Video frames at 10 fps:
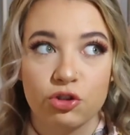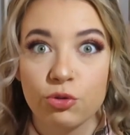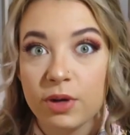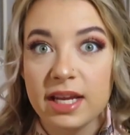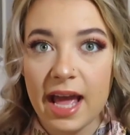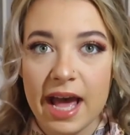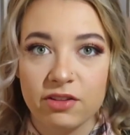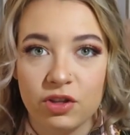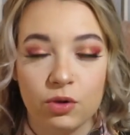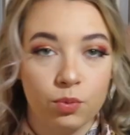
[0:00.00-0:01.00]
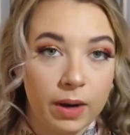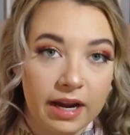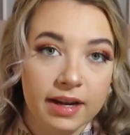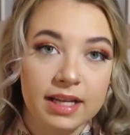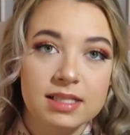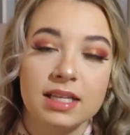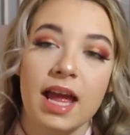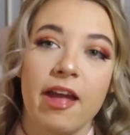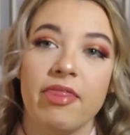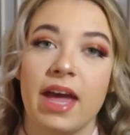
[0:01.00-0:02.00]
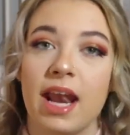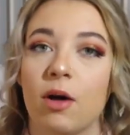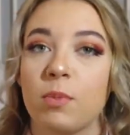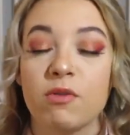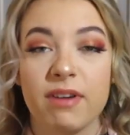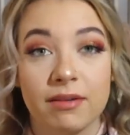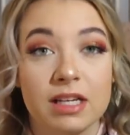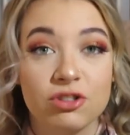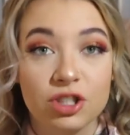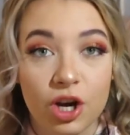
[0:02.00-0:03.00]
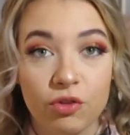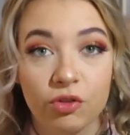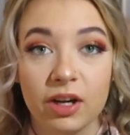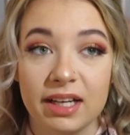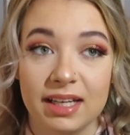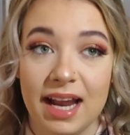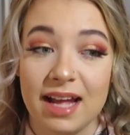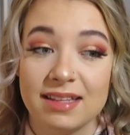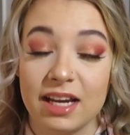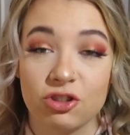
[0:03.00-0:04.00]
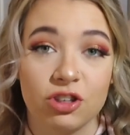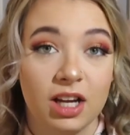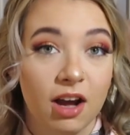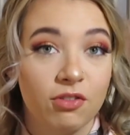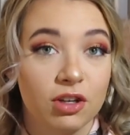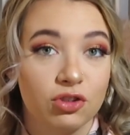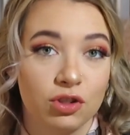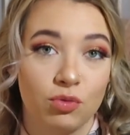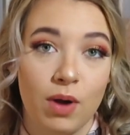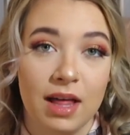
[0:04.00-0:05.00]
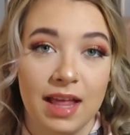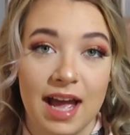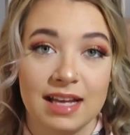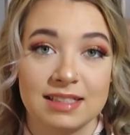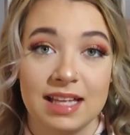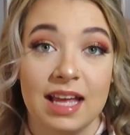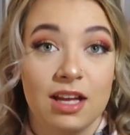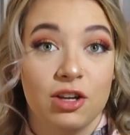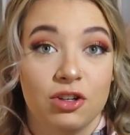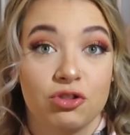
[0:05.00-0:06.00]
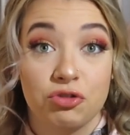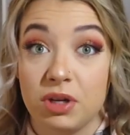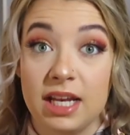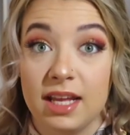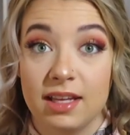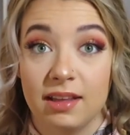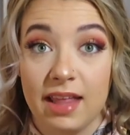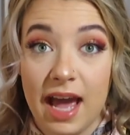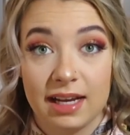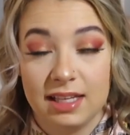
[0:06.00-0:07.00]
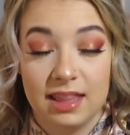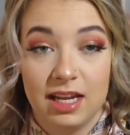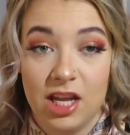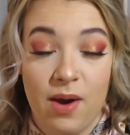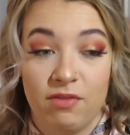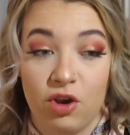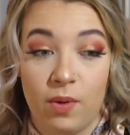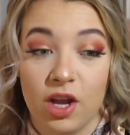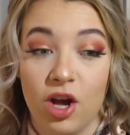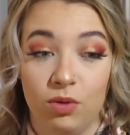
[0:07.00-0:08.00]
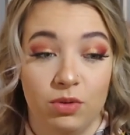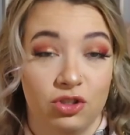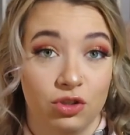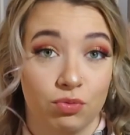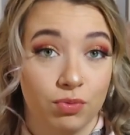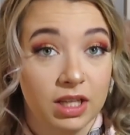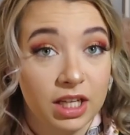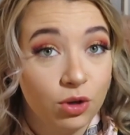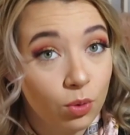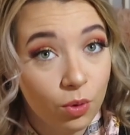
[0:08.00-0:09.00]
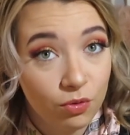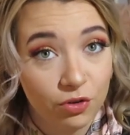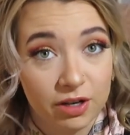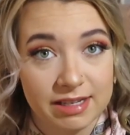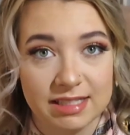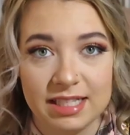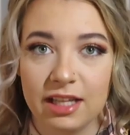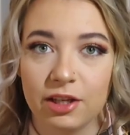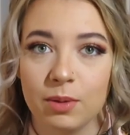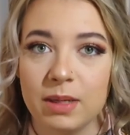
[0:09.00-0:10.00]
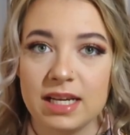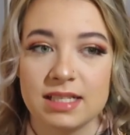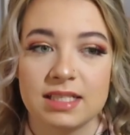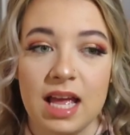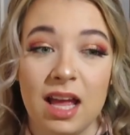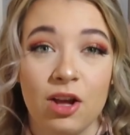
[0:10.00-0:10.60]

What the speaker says: treat as you wear it, and then I'll put foundation over it, and it adds extra coverage as well as treating the acne that you have going on, which is really cool for a concealer because